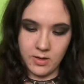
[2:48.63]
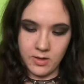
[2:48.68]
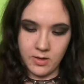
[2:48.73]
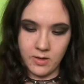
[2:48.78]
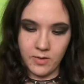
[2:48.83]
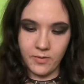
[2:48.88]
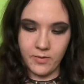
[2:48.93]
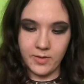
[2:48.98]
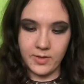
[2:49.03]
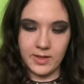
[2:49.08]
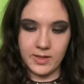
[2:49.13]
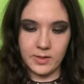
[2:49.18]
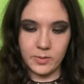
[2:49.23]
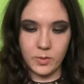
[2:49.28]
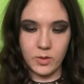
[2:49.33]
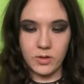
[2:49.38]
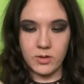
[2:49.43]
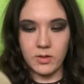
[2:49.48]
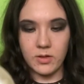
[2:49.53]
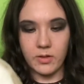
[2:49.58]
for this
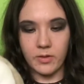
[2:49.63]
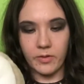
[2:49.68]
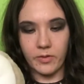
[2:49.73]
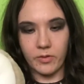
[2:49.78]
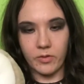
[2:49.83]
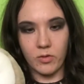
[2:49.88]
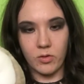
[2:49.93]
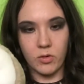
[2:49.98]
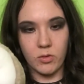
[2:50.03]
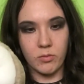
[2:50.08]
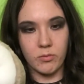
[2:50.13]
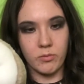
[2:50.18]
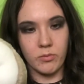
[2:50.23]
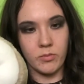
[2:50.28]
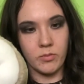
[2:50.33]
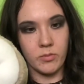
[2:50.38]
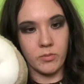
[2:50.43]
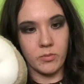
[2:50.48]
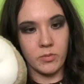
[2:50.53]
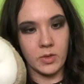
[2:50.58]
one from
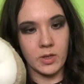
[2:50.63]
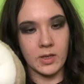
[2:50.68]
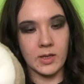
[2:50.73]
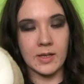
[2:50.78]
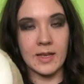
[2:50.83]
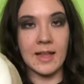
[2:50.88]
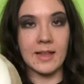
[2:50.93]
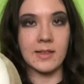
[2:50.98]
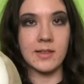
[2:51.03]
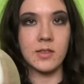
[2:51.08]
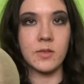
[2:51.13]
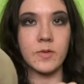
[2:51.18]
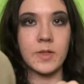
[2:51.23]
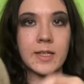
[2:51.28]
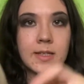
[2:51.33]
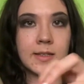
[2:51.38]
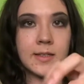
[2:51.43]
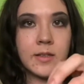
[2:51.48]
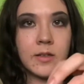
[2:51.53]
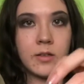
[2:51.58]
Cancer
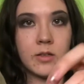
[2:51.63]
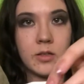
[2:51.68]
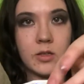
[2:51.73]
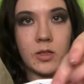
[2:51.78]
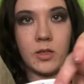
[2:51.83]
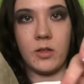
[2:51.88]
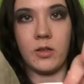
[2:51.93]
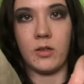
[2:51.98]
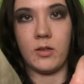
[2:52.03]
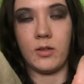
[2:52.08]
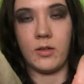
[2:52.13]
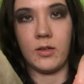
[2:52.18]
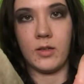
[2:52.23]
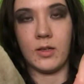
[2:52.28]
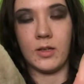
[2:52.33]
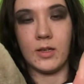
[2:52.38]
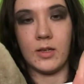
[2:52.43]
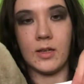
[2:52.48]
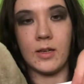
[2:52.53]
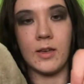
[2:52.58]
Research.
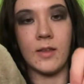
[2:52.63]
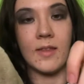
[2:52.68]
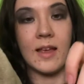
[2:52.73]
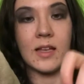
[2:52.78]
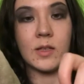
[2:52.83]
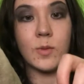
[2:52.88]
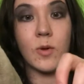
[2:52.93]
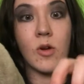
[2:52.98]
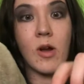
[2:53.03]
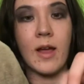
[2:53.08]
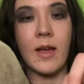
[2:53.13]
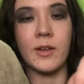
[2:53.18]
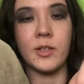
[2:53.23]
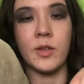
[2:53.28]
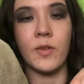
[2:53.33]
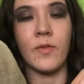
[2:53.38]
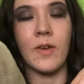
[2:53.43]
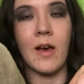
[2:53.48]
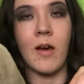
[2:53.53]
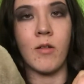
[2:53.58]
That's where I actually
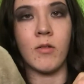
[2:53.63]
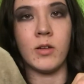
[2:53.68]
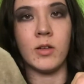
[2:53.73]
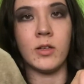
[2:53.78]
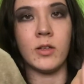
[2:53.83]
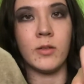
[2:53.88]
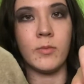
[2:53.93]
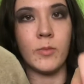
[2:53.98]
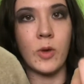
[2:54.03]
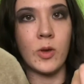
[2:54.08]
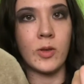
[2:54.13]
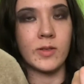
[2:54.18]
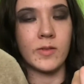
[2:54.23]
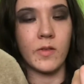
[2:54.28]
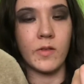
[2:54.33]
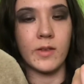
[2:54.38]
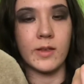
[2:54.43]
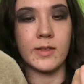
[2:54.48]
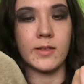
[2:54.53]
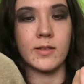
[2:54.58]
found most of
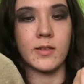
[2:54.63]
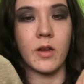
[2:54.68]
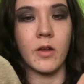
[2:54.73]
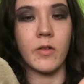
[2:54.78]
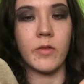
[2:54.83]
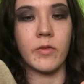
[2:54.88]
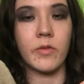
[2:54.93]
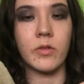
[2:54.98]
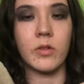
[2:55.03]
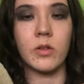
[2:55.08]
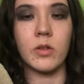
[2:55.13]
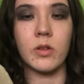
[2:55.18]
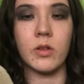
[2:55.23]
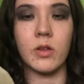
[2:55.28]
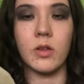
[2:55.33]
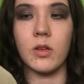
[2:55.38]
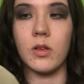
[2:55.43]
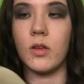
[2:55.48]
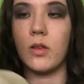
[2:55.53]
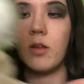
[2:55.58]
this stuff
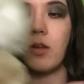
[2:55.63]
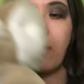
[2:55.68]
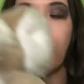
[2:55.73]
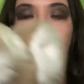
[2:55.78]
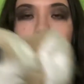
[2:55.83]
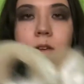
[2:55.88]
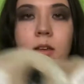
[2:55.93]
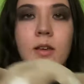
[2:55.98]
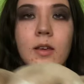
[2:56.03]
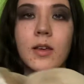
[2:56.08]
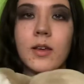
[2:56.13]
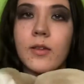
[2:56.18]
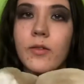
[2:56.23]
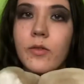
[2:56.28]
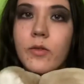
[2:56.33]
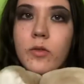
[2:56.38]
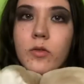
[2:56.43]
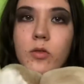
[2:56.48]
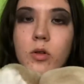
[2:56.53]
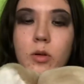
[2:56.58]

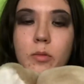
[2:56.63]
from.